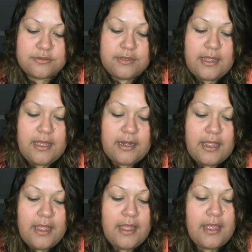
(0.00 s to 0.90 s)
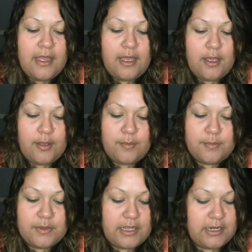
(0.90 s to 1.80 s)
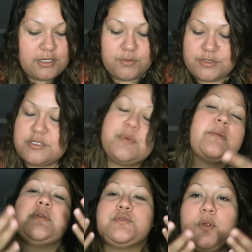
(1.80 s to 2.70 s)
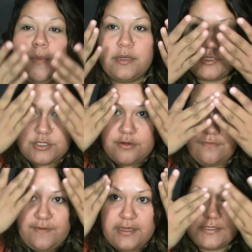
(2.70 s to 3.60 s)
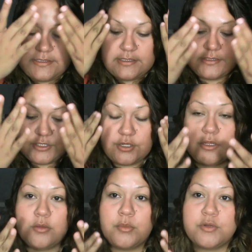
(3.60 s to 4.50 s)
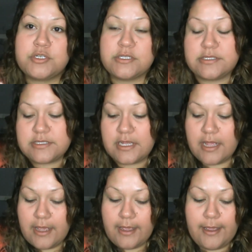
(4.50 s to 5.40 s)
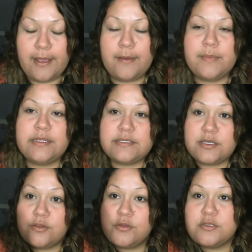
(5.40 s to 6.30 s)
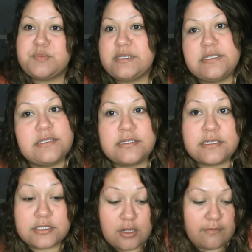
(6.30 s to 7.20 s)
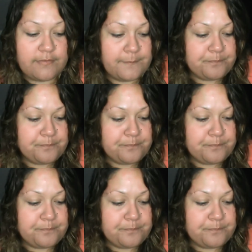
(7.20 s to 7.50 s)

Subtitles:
do that, and you would just pretty much rub it into your face in circular motions until those beads dissolve.